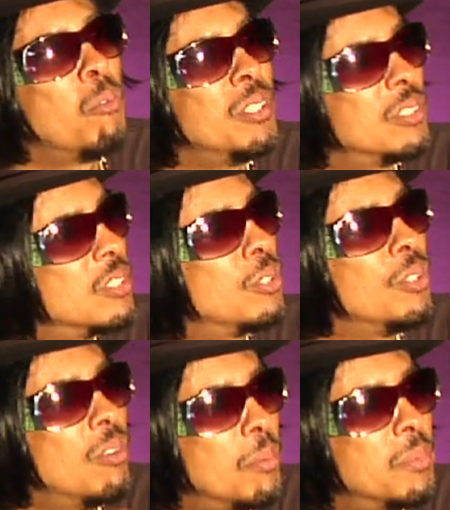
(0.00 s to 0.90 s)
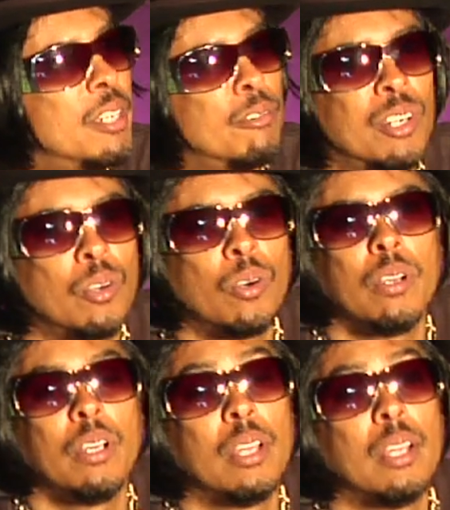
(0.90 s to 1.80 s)
We use the studio up there to
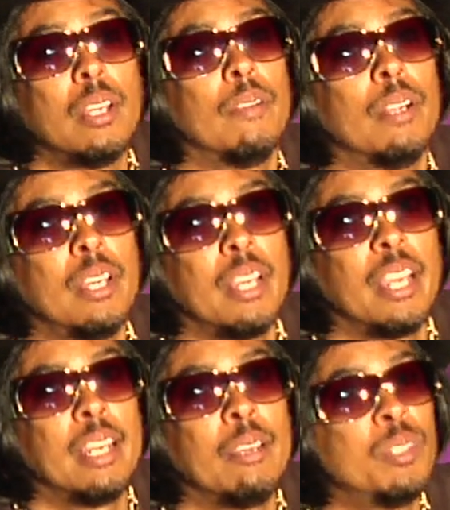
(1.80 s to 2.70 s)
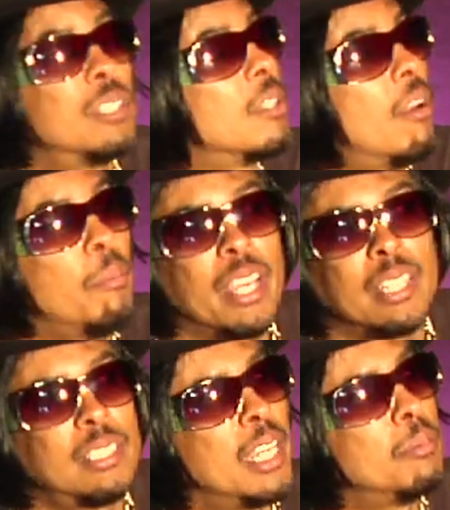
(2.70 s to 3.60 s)
record. And then we started
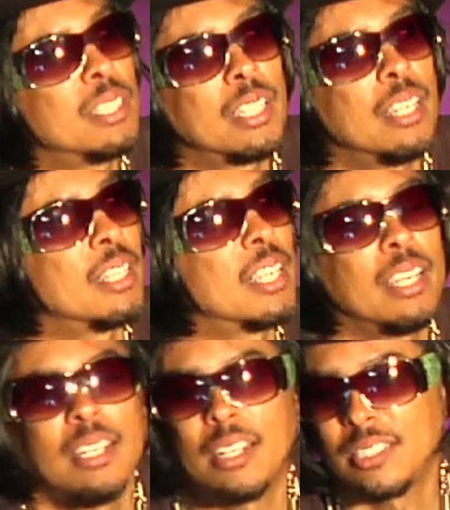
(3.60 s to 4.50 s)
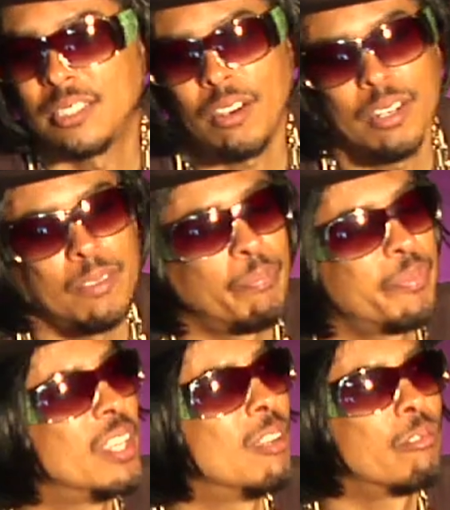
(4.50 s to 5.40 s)
making tapes together again. I started
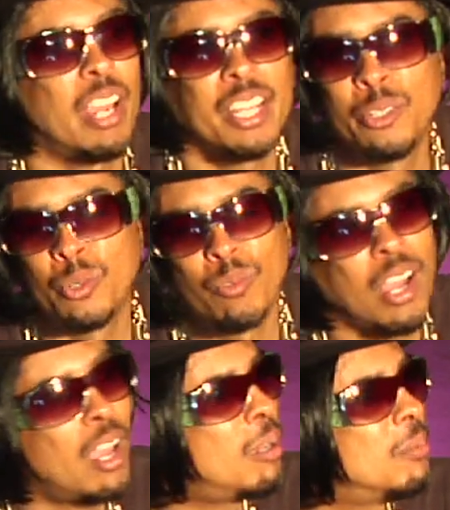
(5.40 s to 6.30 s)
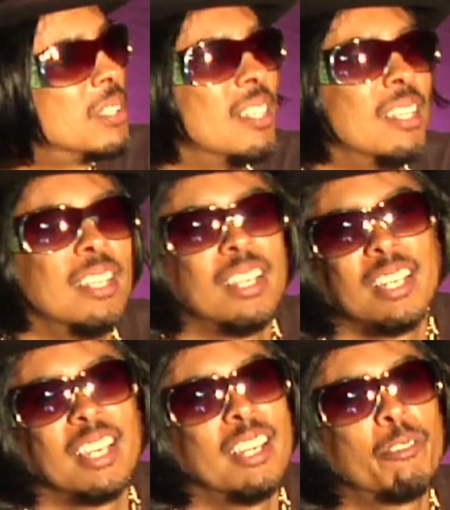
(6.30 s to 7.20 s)
writing new rhymes.
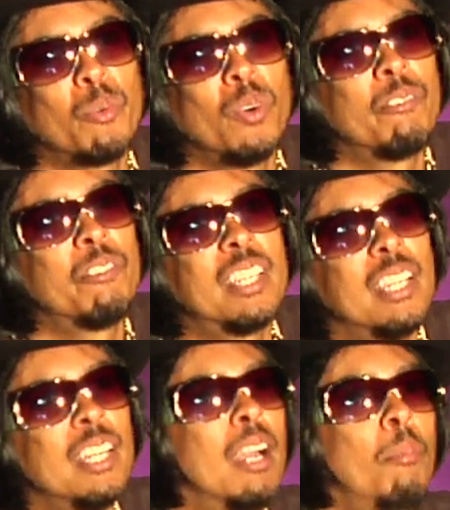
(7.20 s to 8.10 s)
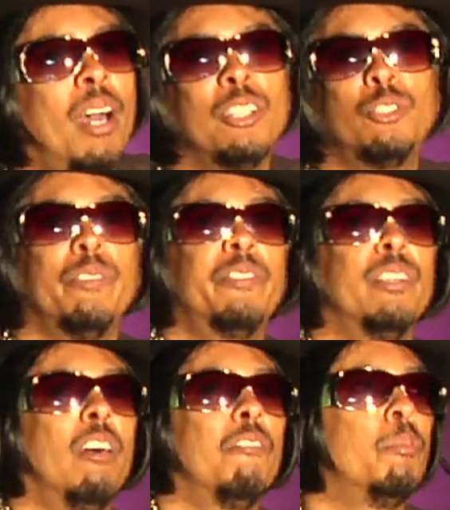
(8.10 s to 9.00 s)
And if it wasn't for Kenny, I might have drifted
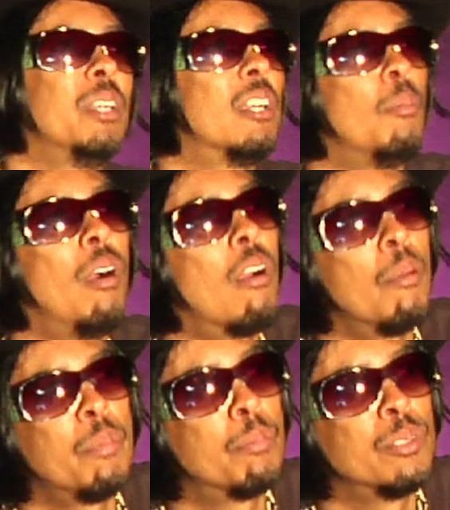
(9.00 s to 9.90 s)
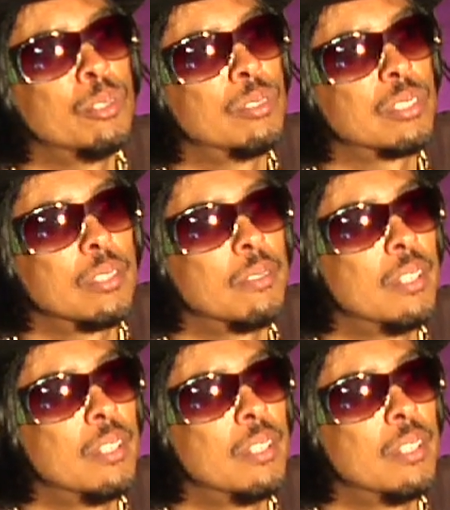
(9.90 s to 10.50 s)
off and become an R&B producer.